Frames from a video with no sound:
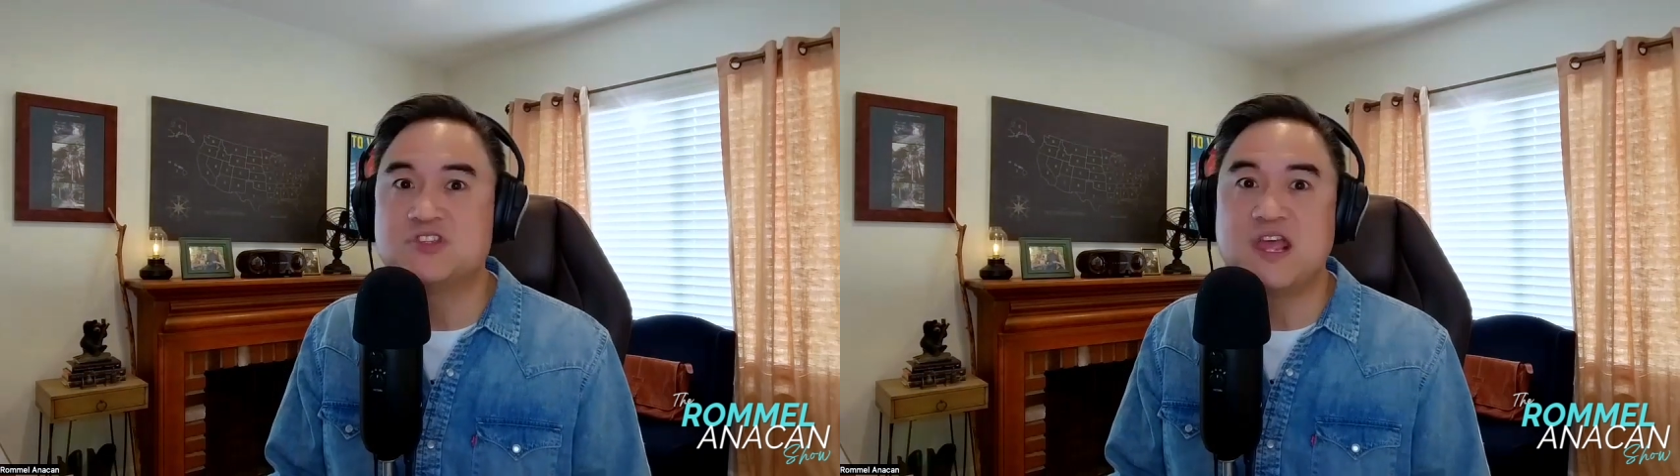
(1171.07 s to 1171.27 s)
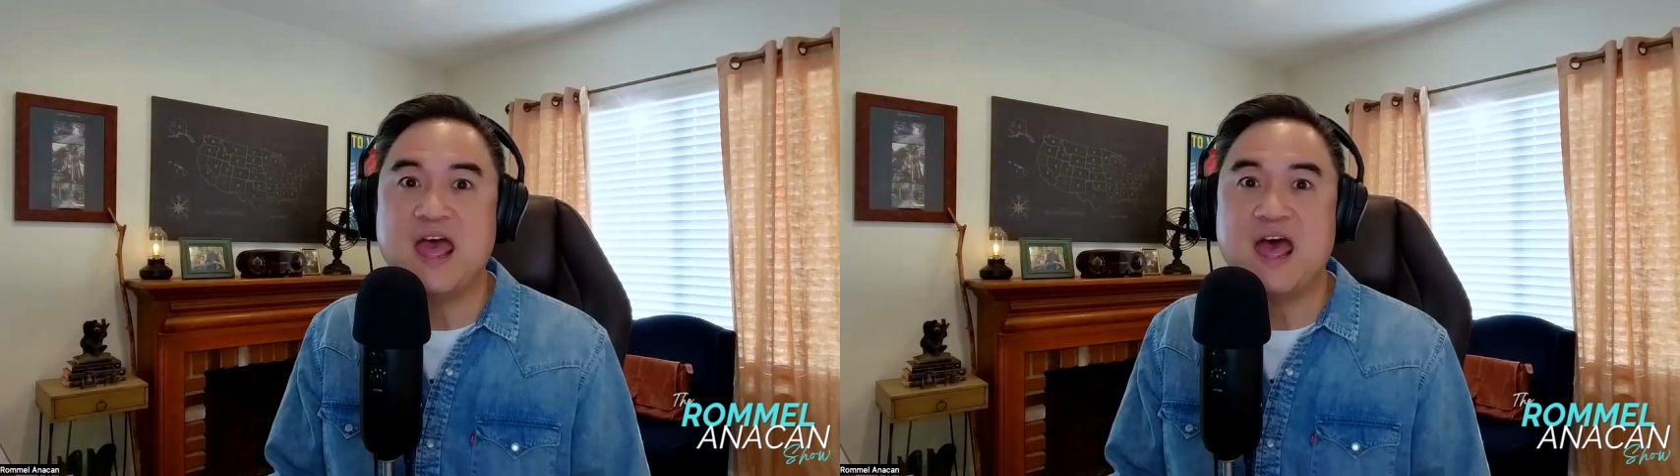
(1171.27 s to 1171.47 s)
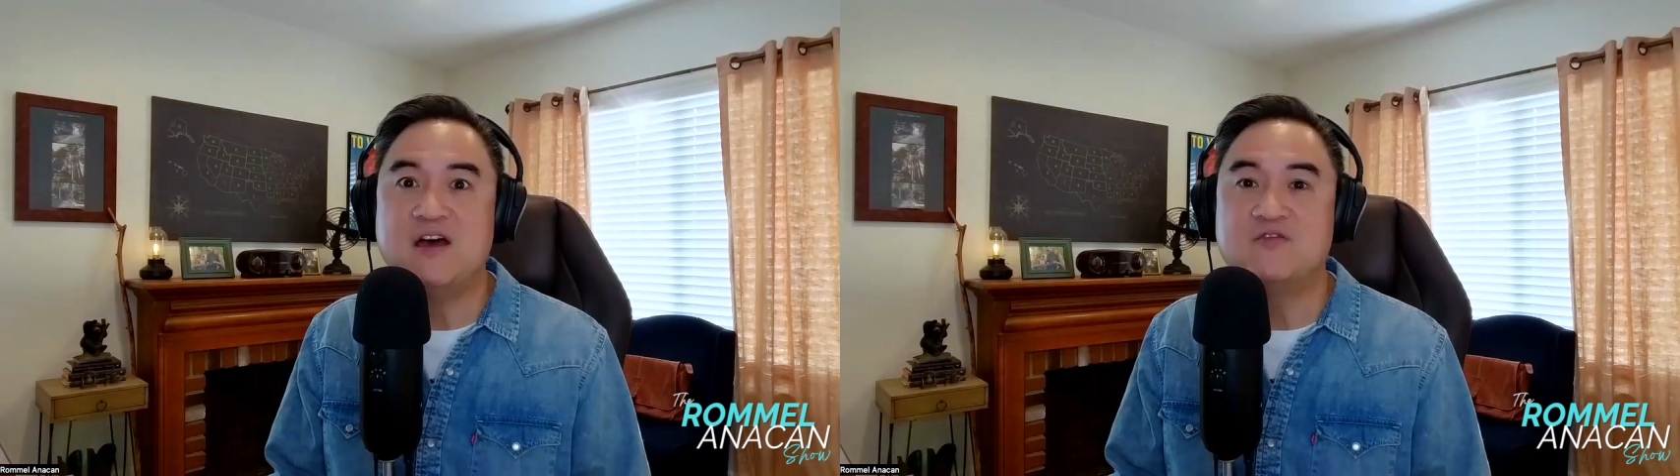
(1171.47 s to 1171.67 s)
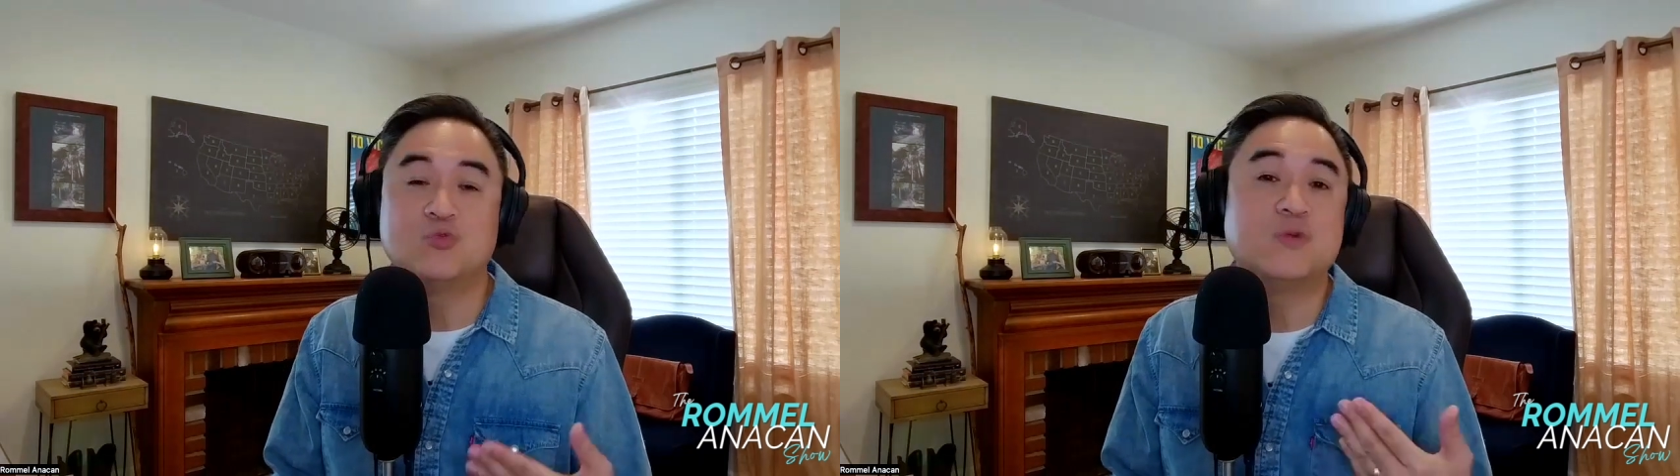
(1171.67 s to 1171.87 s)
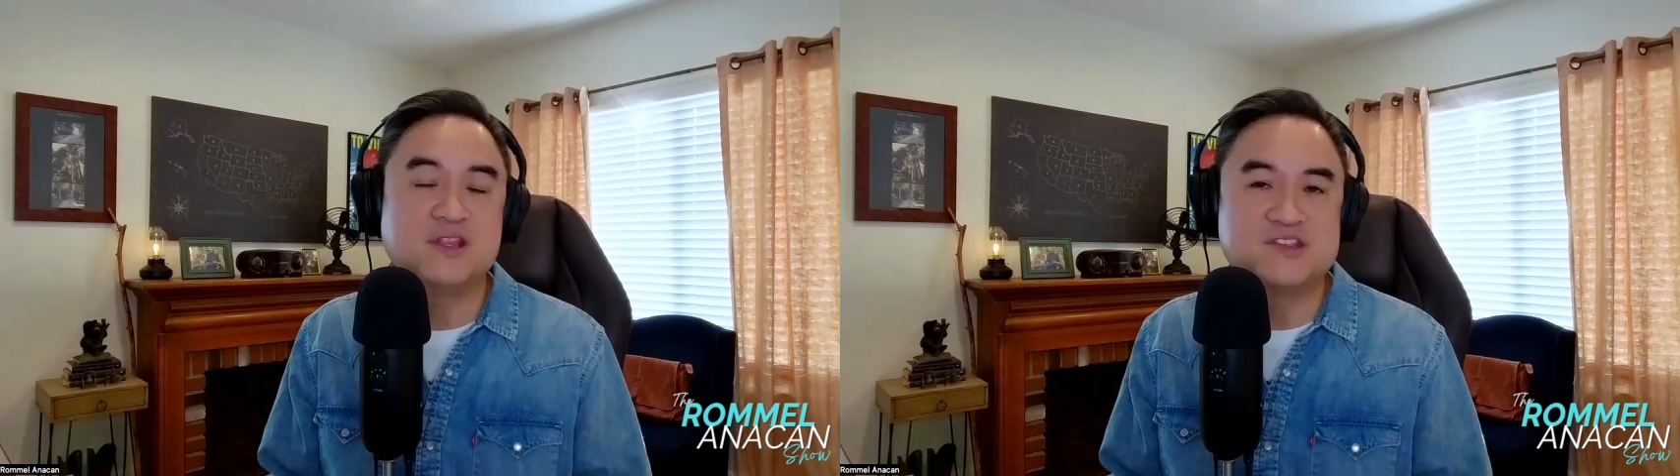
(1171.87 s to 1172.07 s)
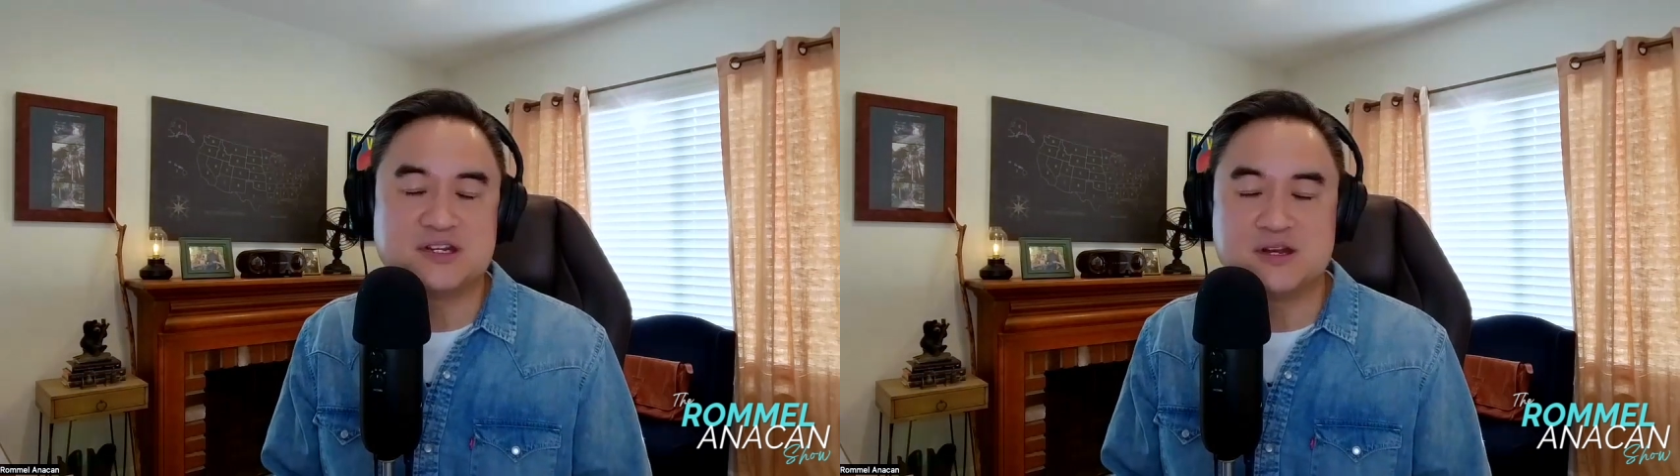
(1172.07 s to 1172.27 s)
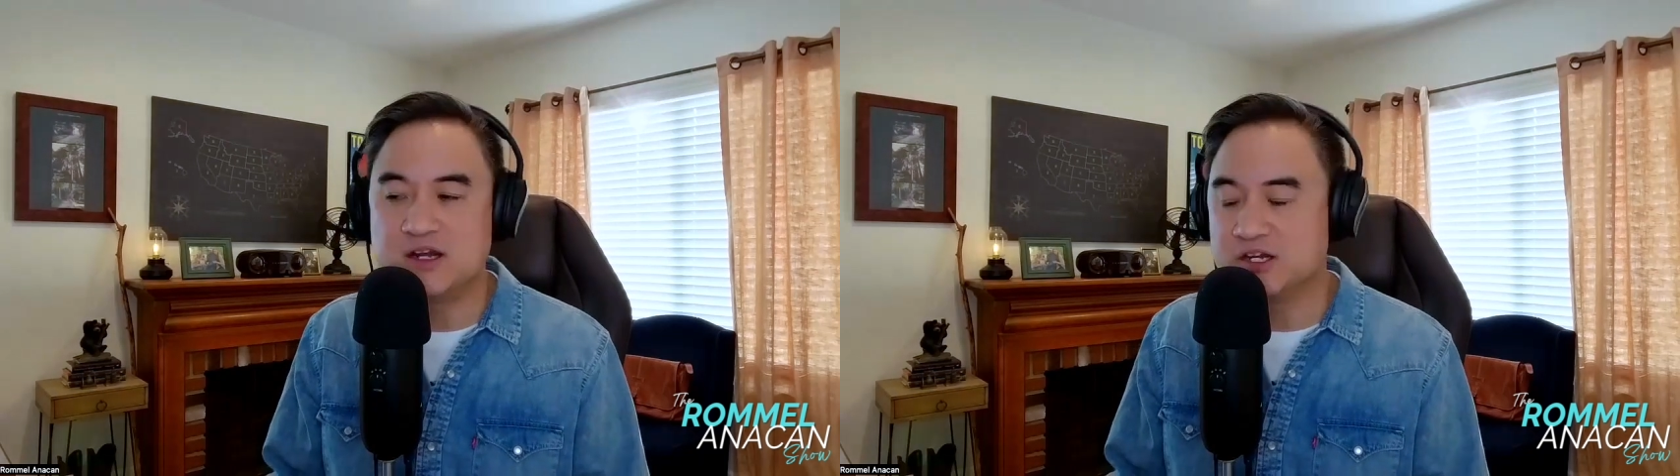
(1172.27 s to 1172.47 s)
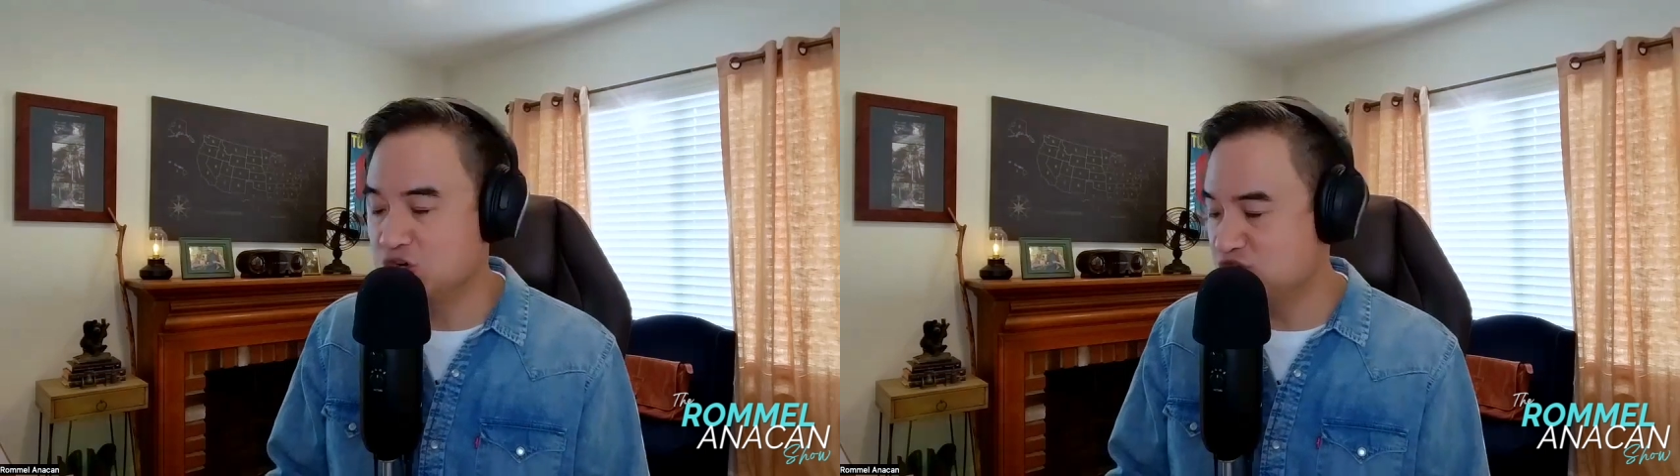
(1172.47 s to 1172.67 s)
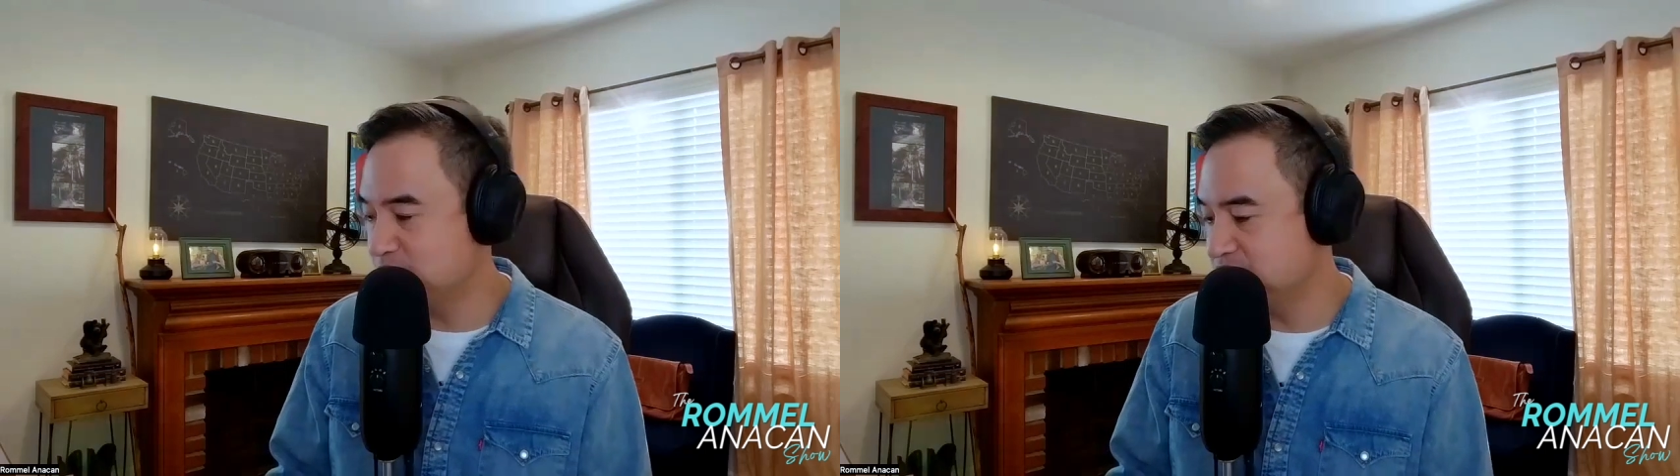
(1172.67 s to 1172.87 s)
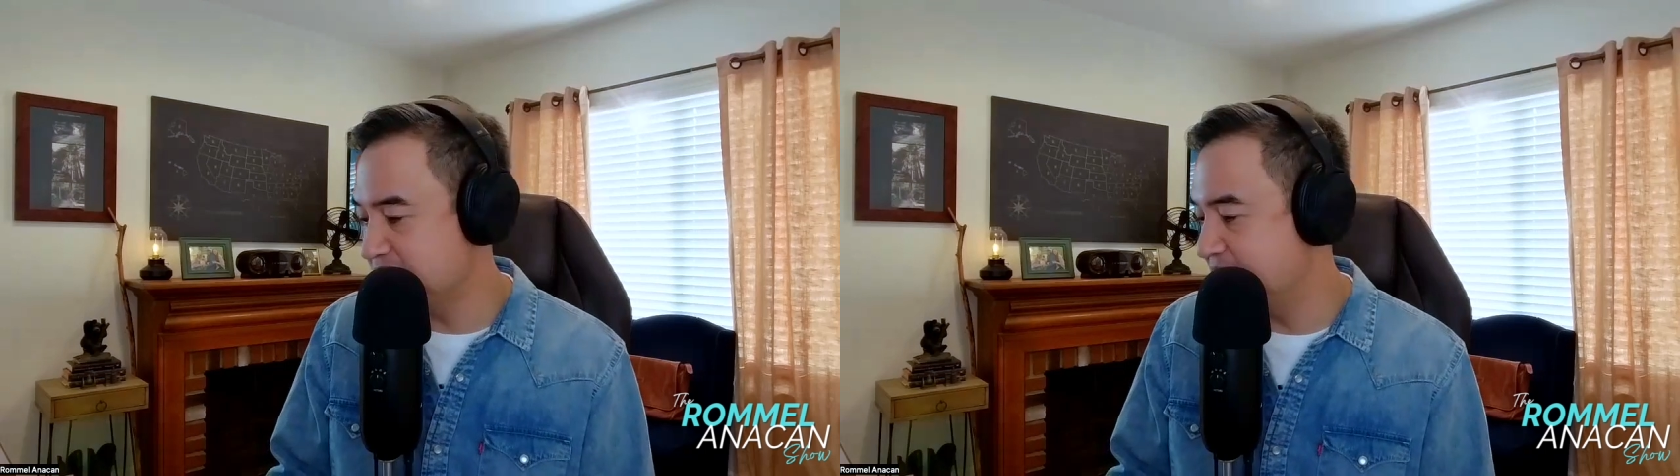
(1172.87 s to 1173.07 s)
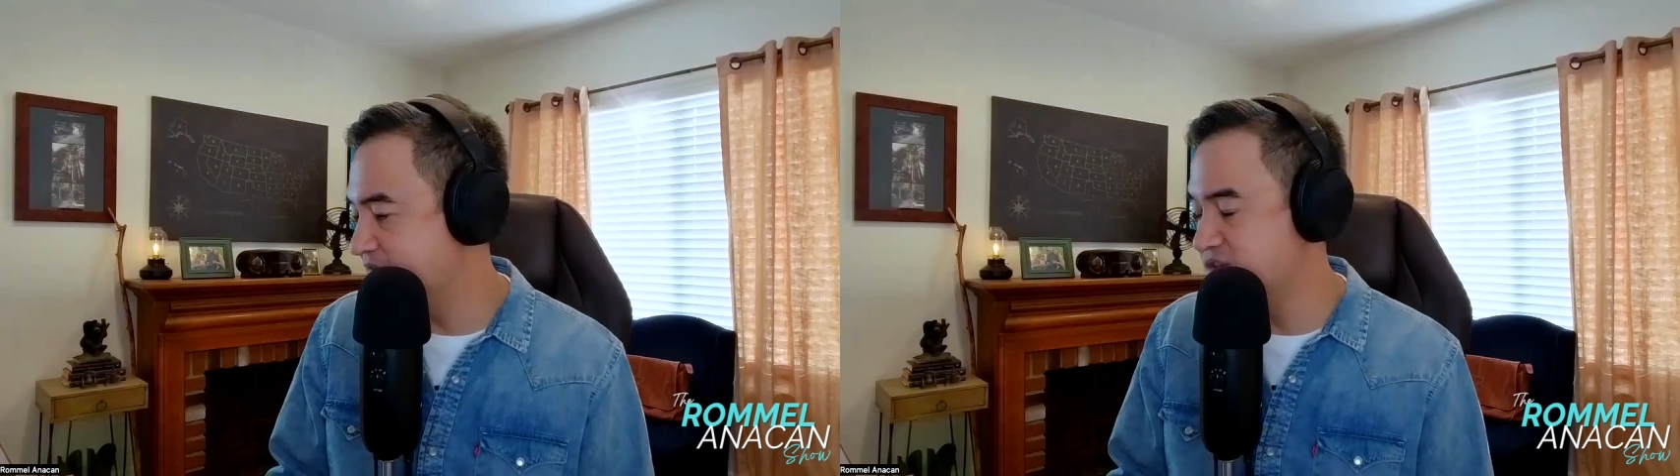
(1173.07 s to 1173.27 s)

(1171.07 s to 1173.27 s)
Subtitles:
to have or realistic non-negotiables to have,